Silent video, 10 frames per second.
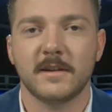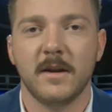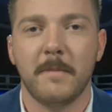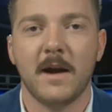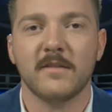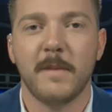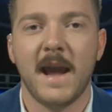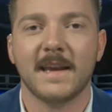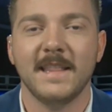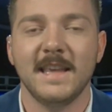going to bounce
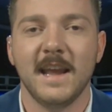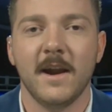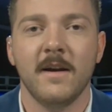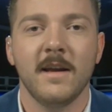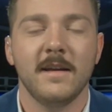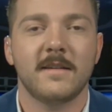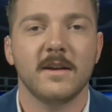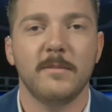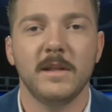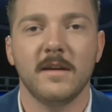back in the air, it's
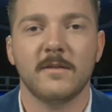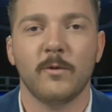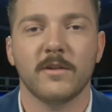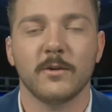going to be this one.